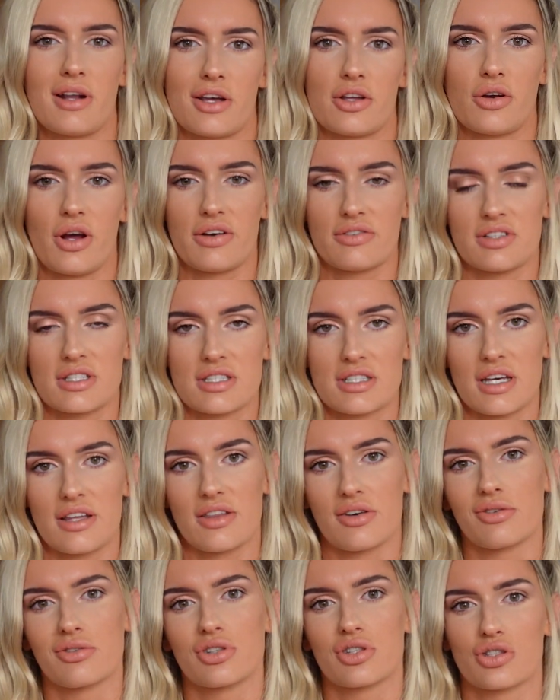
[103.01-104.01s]
Like, you don't have to sit
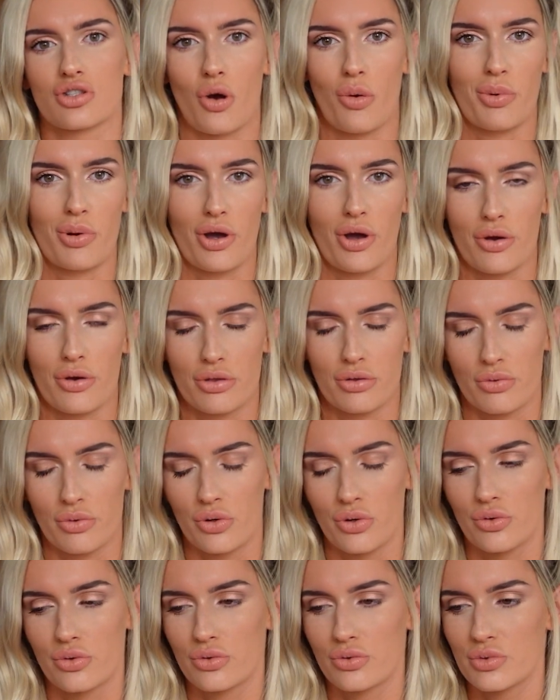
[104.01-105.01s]
there in the shop and go
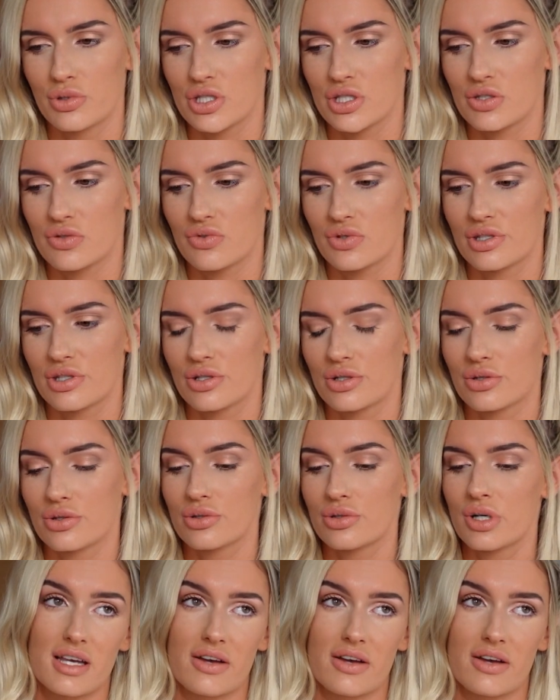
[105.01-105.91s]
through it all, which is really cool.